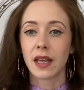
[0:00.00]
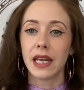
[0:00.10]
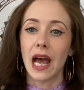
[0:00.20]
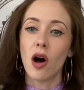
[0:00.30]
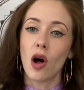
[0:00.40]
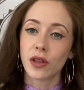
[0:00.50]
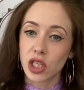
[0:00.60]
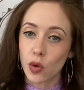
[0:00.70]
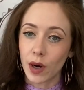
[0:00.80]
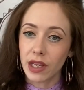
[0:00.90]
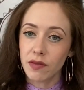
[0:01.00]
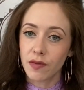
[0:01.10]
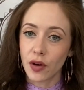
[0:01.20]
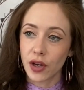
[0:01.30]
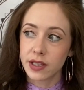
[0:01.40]
Now, on the
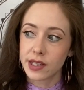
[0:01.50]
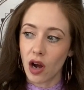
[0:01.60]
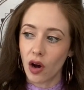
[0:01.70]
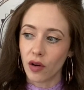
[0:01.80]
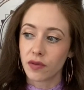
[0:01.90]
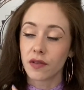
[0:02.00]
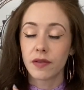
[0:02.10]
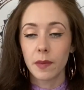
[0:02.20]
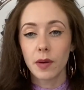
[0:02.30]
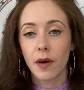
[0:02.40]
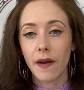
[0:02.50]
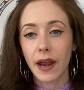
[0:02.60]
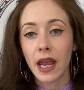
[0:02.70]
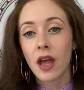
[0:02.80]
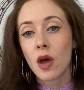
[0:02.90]
21st of
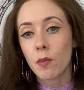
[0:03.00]
February,